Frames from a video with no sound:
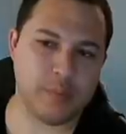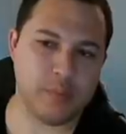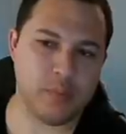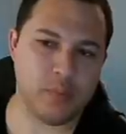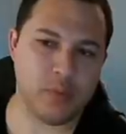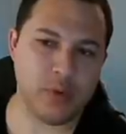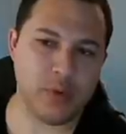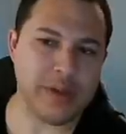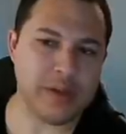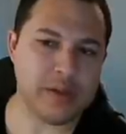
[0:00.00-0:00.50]

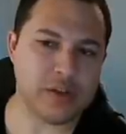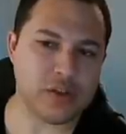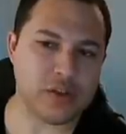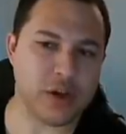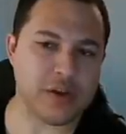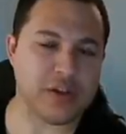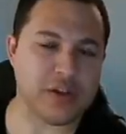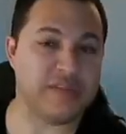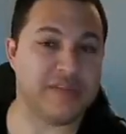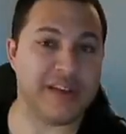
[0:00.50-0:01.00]
really
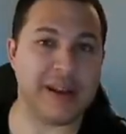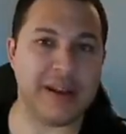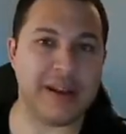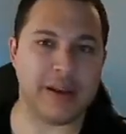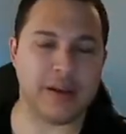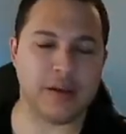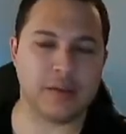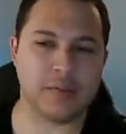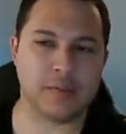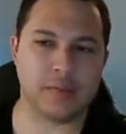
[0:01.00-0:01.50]
start
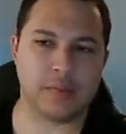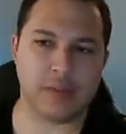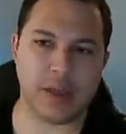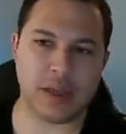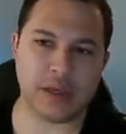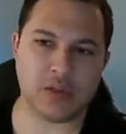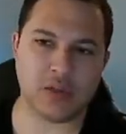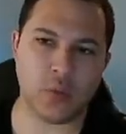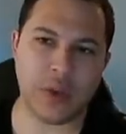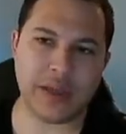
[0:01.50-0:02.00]
defending, okay,
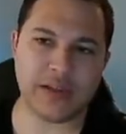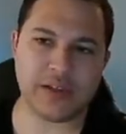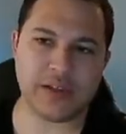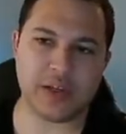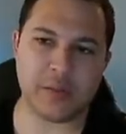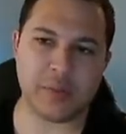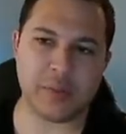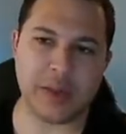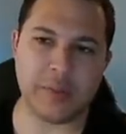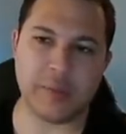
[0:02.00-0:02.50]
because white's
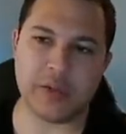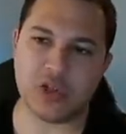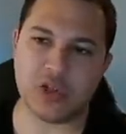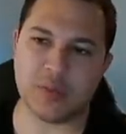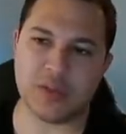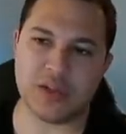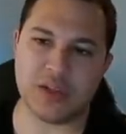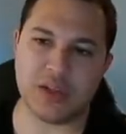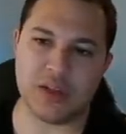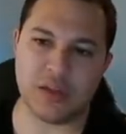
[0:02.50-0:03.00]
going to play
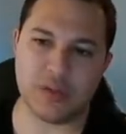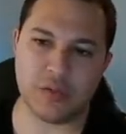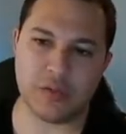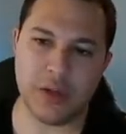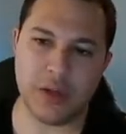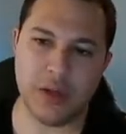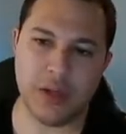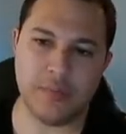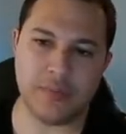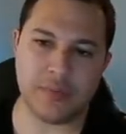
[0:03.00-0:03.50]
bishop to
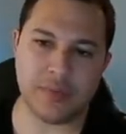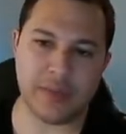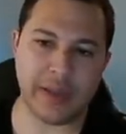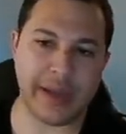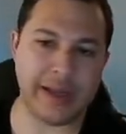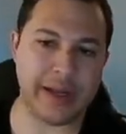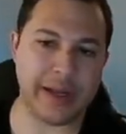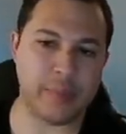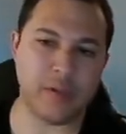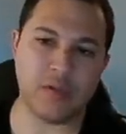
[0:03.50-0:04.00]
d3,
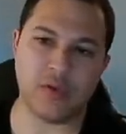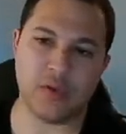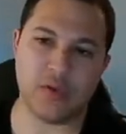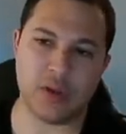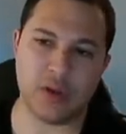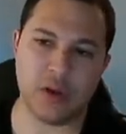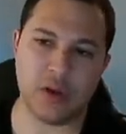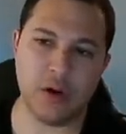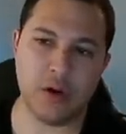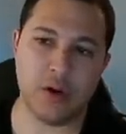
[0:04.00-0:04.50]
line up over
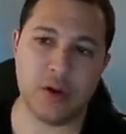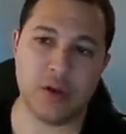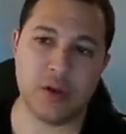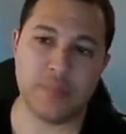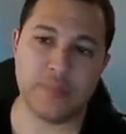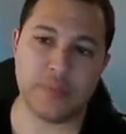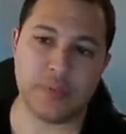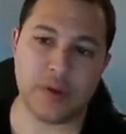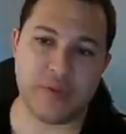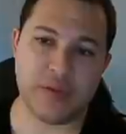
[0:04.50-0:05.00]
here.
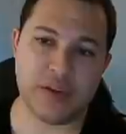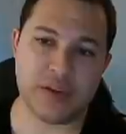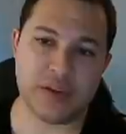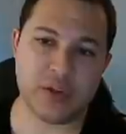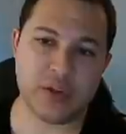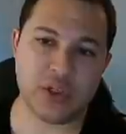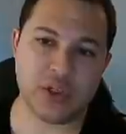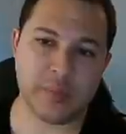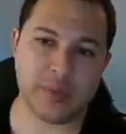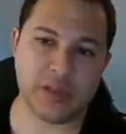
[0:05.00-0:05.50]
This
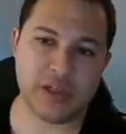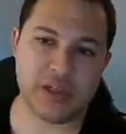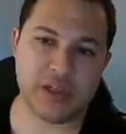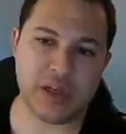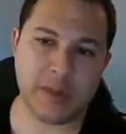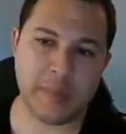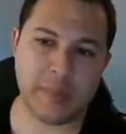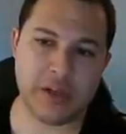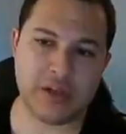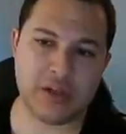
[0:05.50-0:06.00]
bishop can
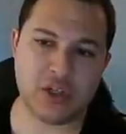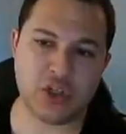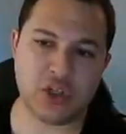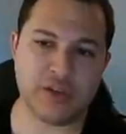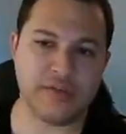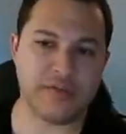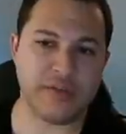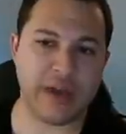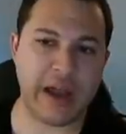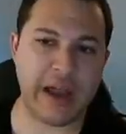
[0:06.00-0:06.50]
come in to
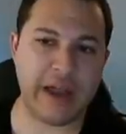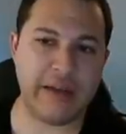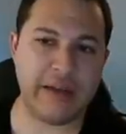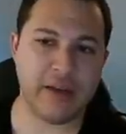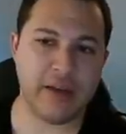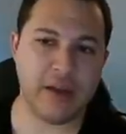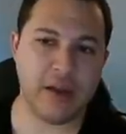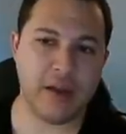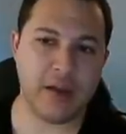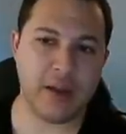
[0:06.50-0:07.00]
g5,
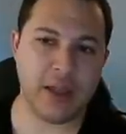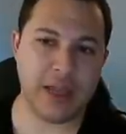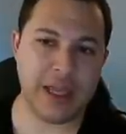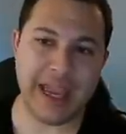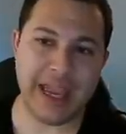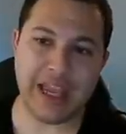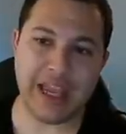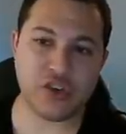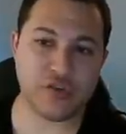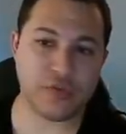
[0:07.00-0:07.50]

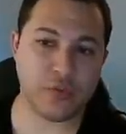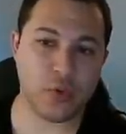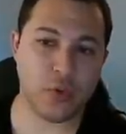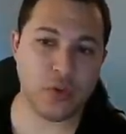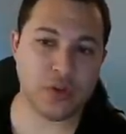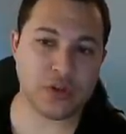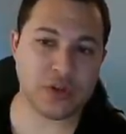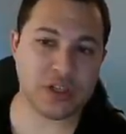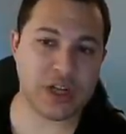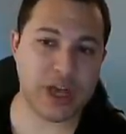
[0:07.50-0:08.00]

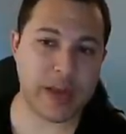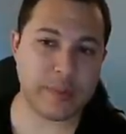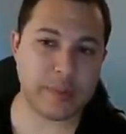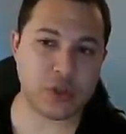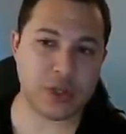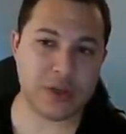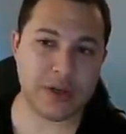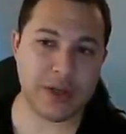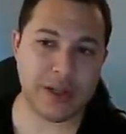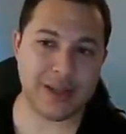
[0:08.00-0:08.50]
h4 is an
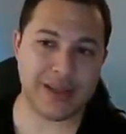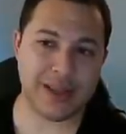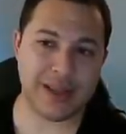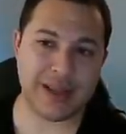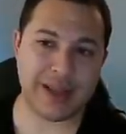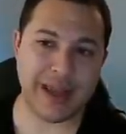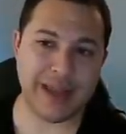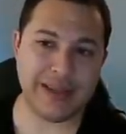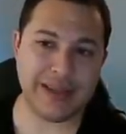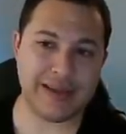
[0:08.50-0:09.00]
option, the
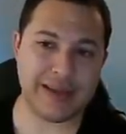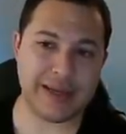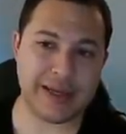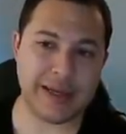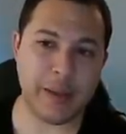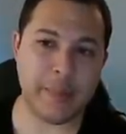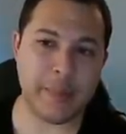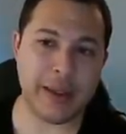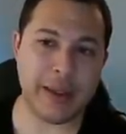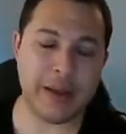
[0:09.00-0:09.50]
knight can
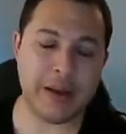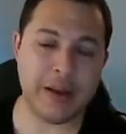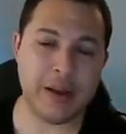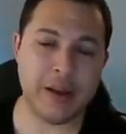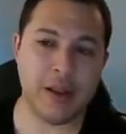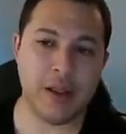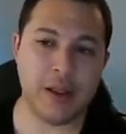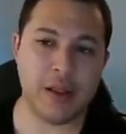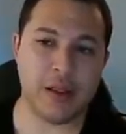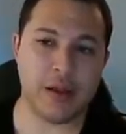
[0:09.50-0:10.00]
come in,
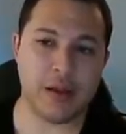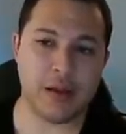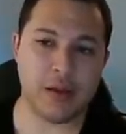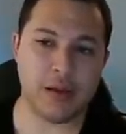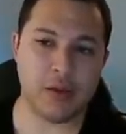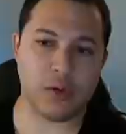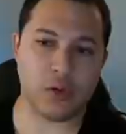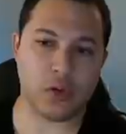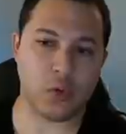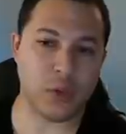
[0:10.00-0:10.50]

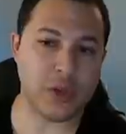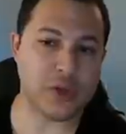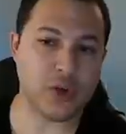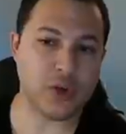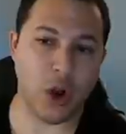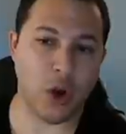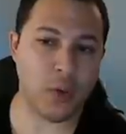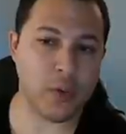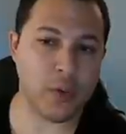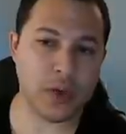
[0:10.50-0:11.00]
you know, the queen's
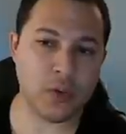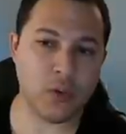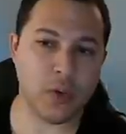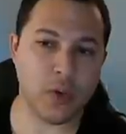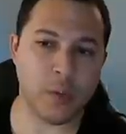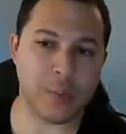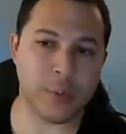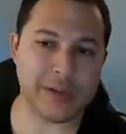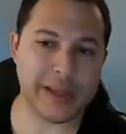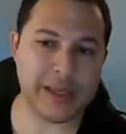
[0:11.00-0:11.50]
already
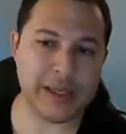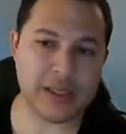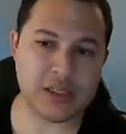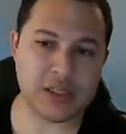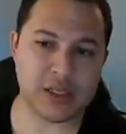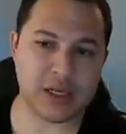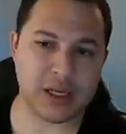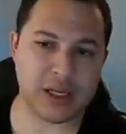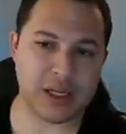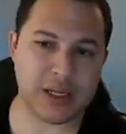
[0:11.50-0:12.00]
well
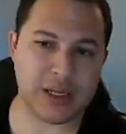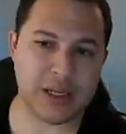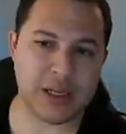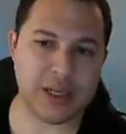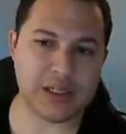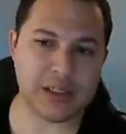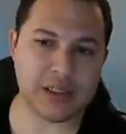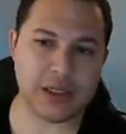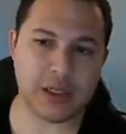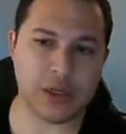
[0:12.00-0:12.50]
placed, it can
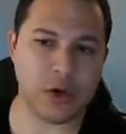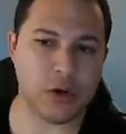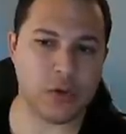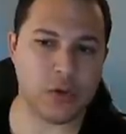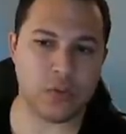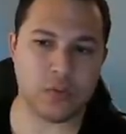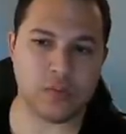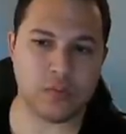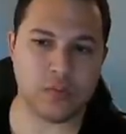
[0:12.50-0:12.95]
easily go